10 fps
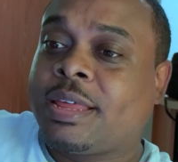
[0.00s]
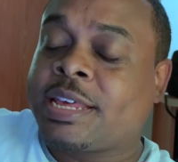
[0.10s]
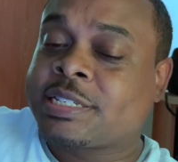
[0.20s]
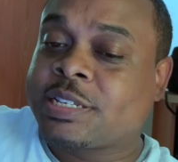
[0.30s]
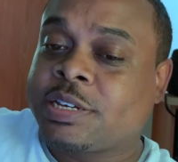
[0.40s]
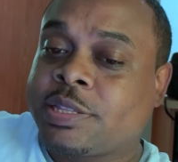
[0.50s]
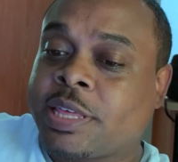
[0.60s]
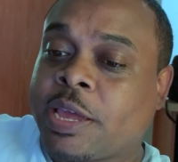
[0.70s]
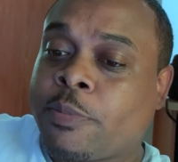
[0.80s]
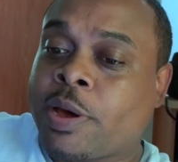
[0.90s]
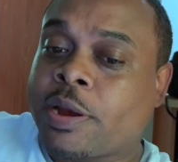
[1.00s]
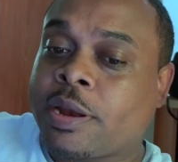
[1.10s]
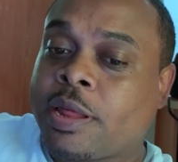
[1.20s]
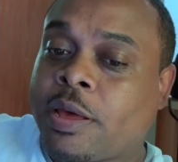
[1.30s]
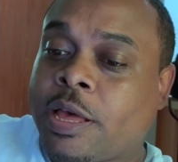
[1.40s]
That's the good thing about
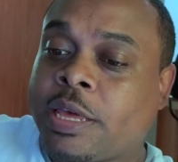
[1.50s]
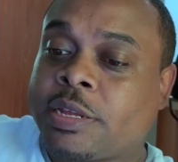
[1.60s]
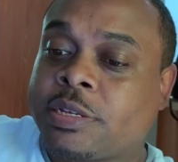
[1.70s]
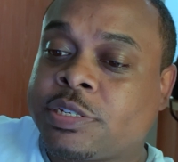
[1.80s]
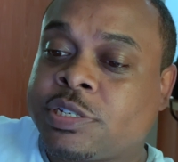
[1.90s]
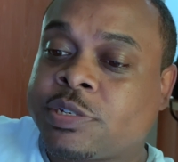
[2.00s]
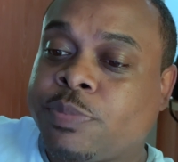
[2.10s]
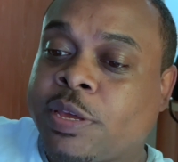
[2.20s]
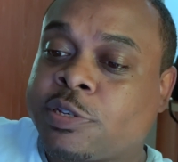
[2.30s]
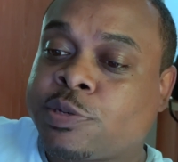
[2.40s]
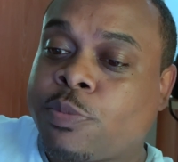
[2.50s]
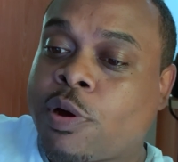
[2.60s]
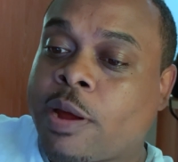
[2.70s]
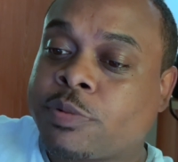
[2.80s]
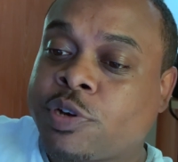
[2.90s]
it. And it's just being
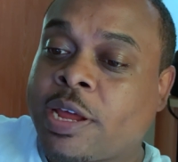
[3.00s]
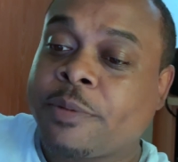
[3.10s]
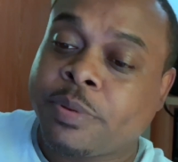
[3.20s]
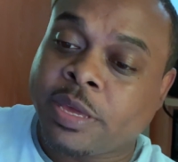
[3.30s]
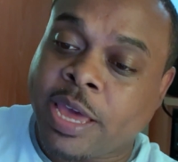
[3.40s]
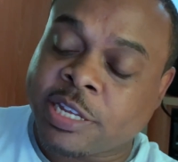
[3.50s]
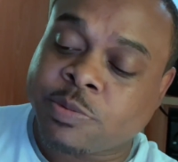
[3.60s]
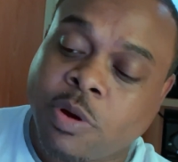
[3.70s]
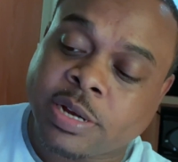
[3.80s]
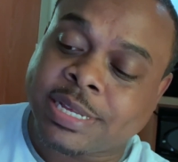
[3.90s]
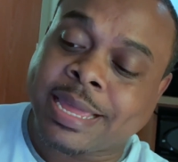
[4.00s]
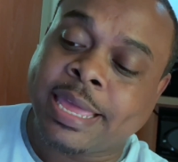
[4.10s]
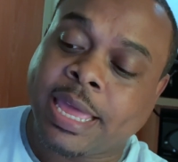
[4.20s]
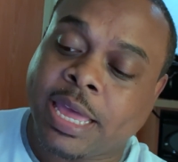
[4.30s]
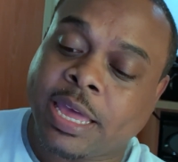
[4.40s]
smart. I'm trying to be as smart as I
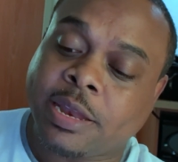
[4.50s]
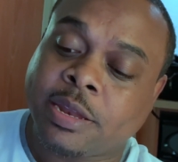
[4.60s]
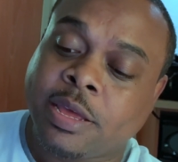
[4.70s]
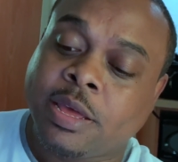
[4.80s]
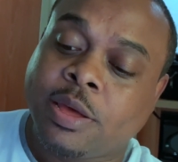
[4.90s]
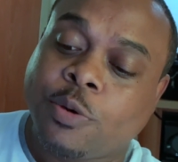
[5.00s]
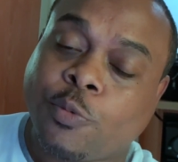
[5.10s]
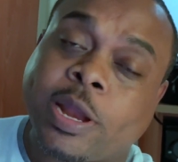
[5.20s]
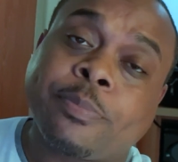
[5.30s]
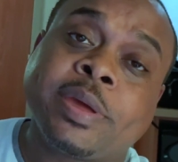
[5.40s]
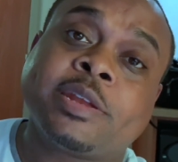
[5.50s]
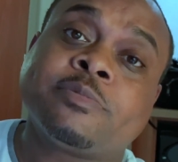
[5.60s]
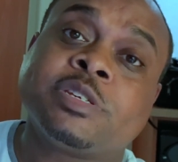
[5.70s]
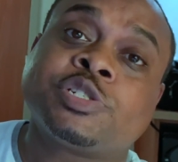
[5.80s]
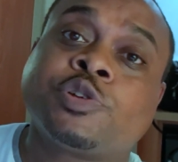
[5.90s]
can when I'm picking
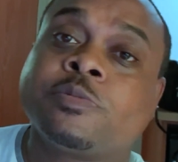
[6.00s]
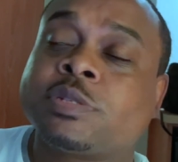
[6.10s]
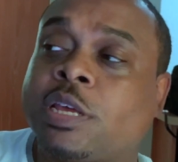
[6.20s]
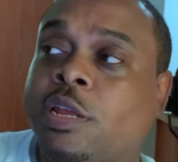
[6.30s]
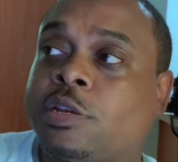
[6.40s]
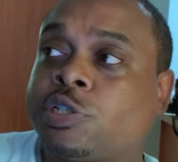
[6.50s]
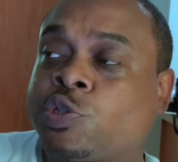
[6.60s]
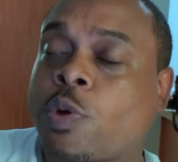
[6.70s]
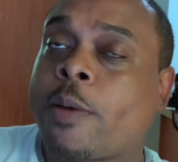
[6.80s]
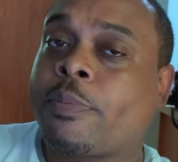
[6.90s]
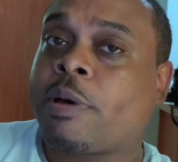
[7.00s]
up these trips and swapping